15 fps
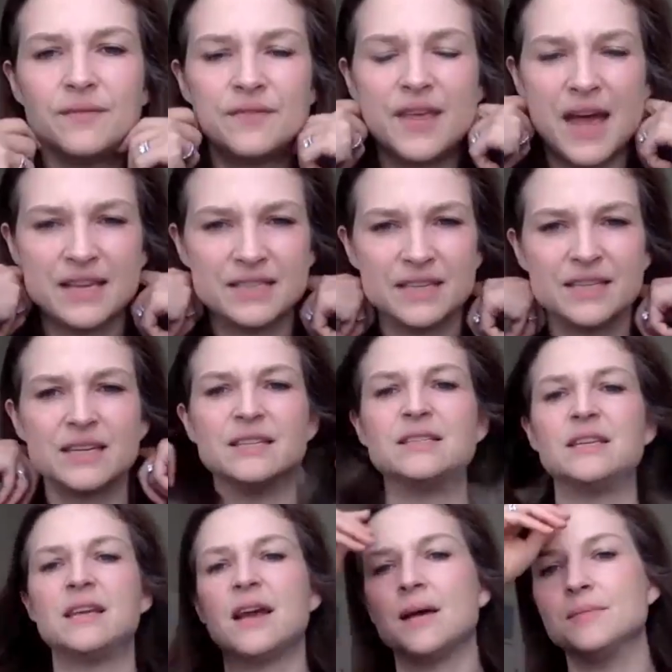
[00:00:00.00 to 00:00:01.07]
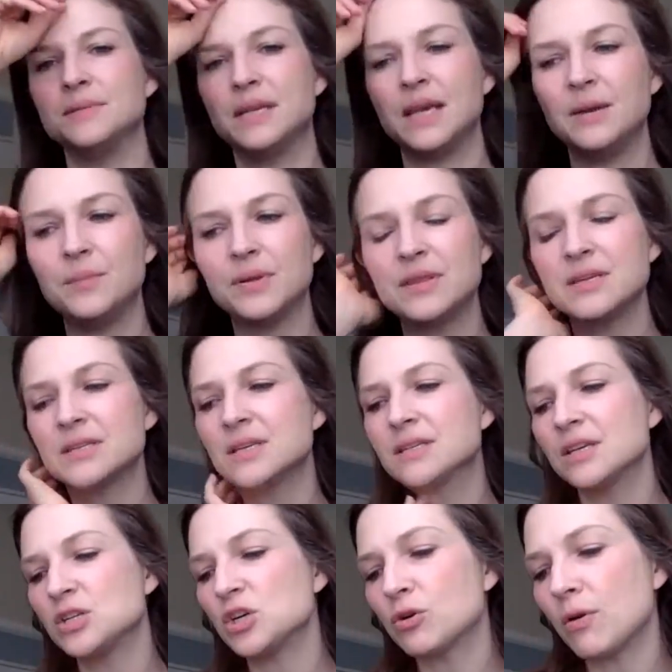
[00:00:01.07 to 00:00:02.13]
hesitancy comes in. But this is
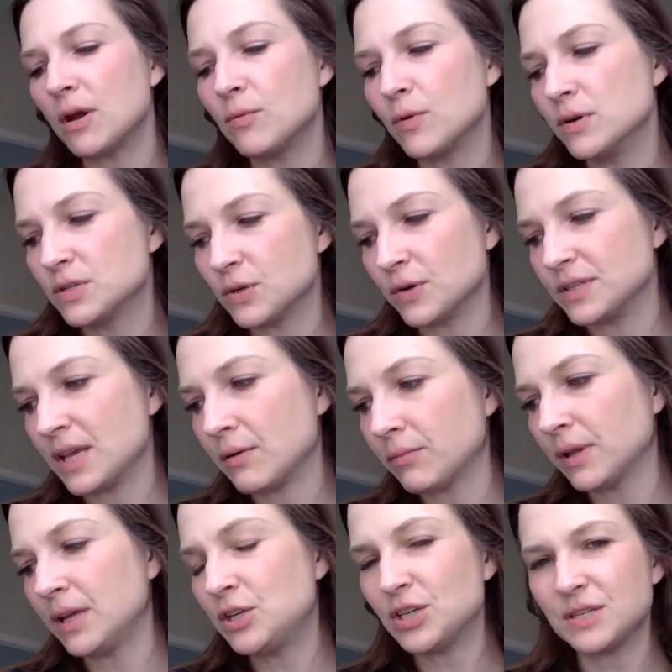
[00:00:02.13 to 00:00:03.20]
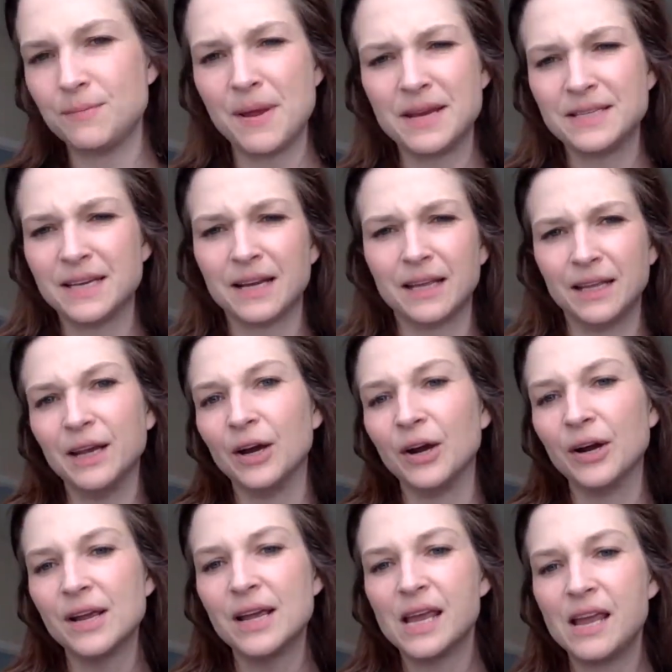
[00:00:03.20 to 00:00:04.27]
such a great resource that really just makes it clear.
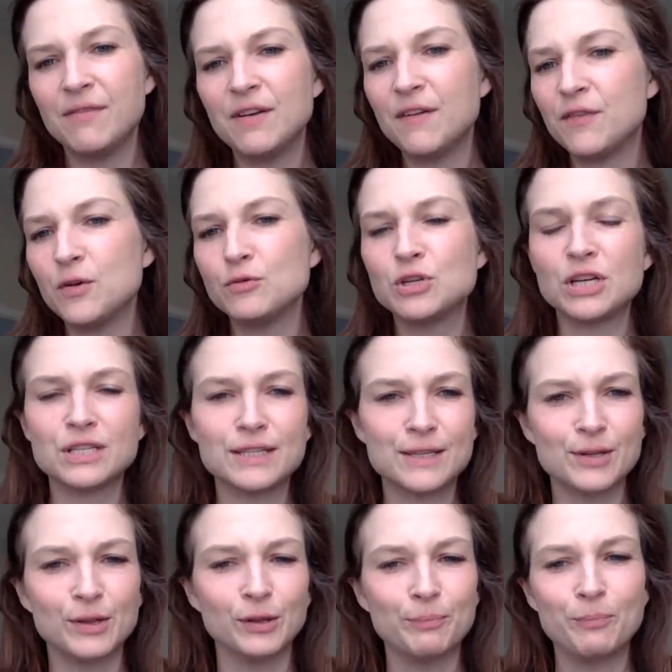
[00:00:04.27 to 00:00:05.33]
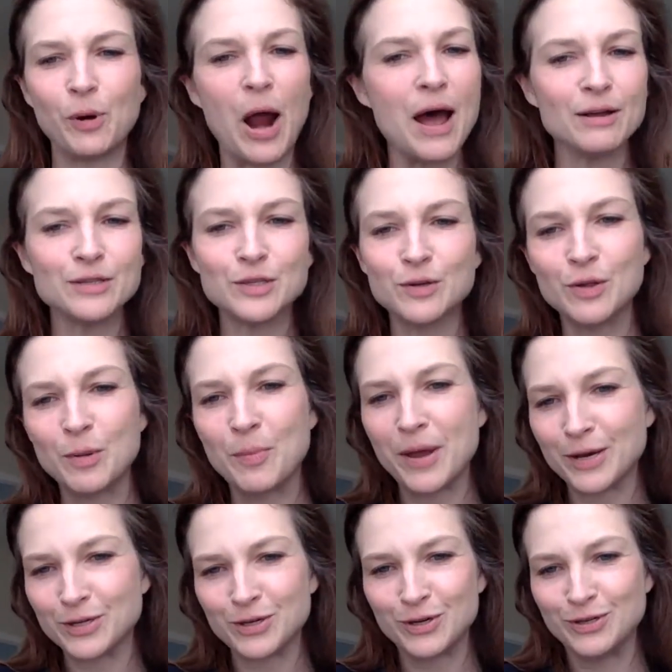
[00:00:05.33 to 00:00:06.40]
Even if you just browse through the
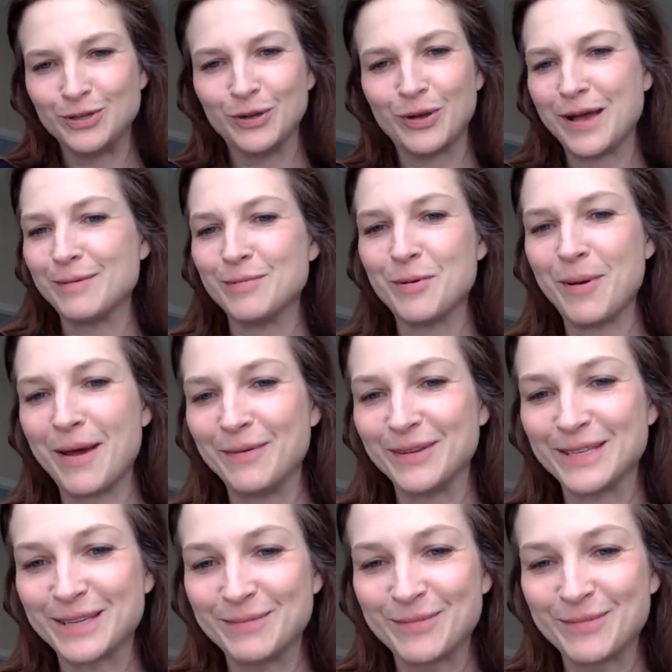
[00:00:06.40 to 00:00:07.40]
pictures, you'll come away with